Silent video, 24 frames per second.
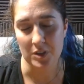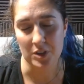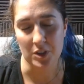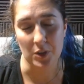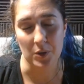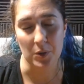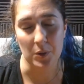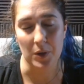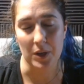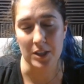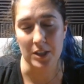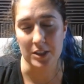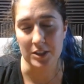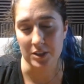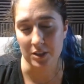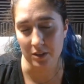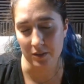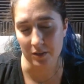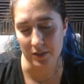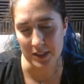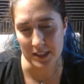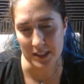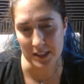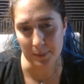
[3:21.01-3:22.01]
So a
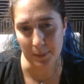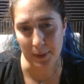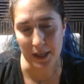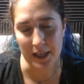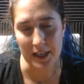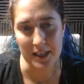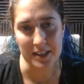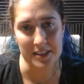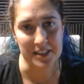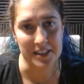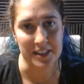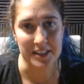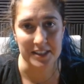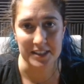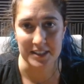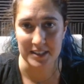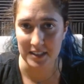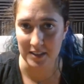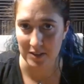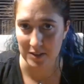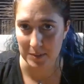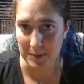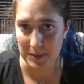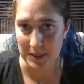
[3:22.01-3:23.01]
services page and a
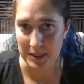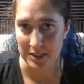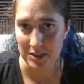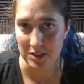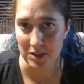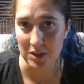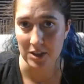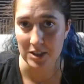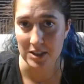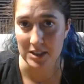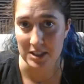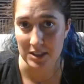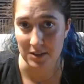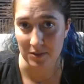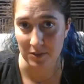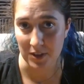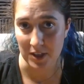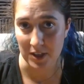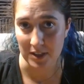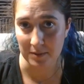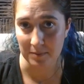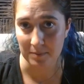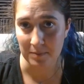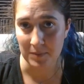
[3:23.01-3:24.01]
sales page are
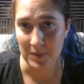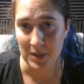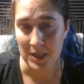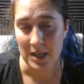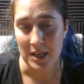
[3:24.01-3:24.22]
different.